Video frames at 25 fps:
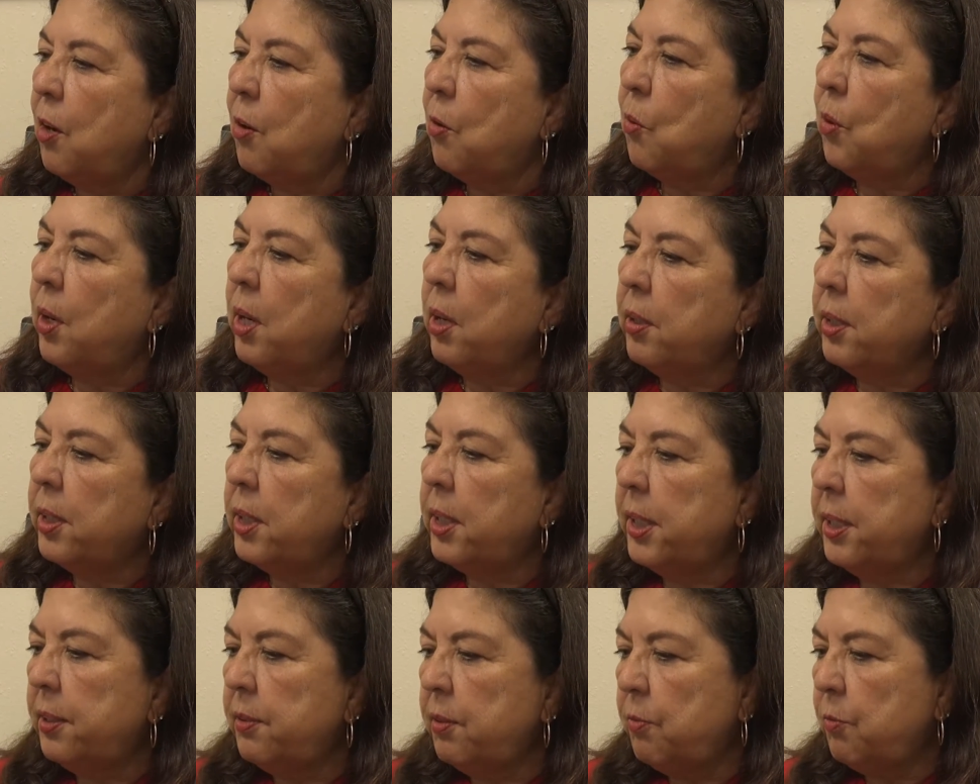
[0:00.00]
Well,
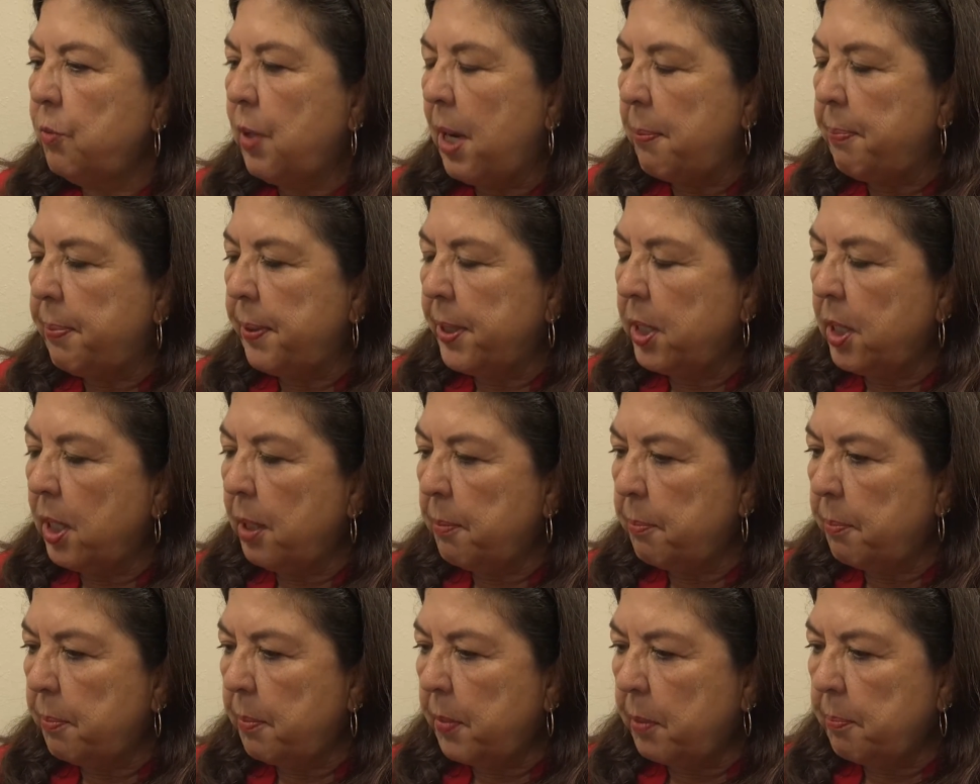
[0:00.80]
in wrapping
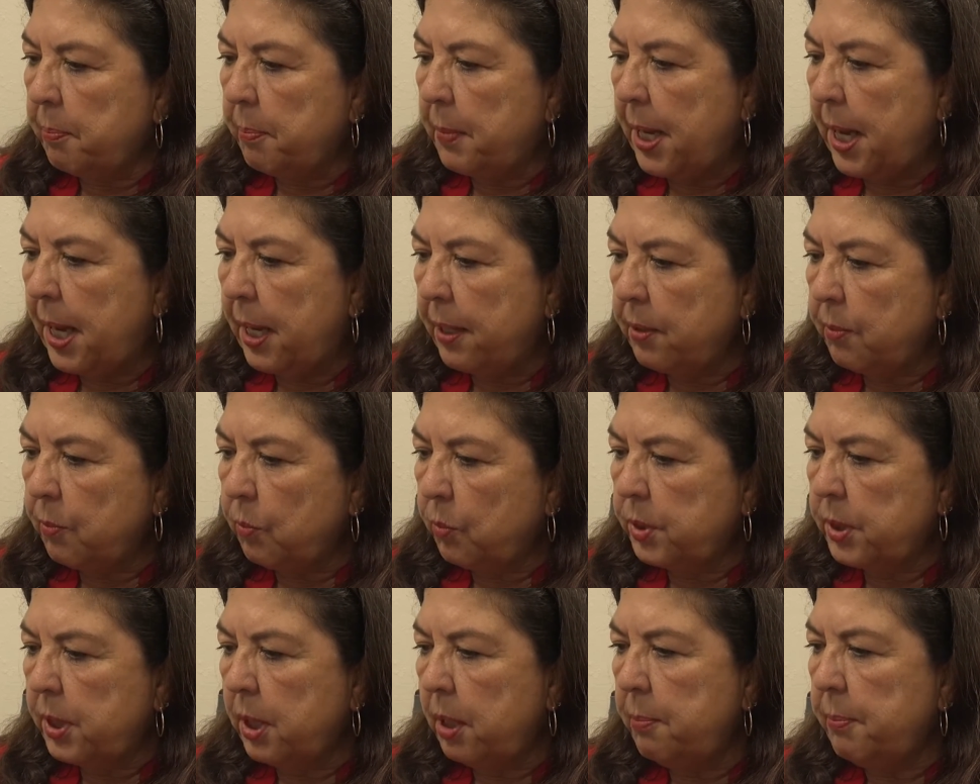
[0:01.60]
up, Matt,
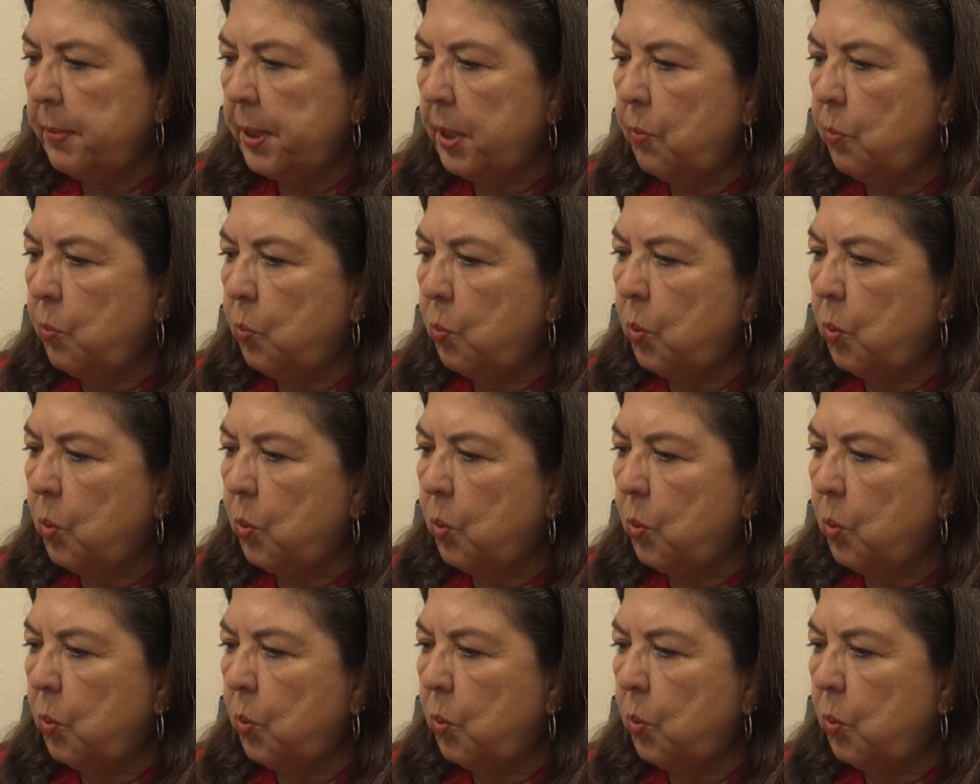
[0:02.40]
tell me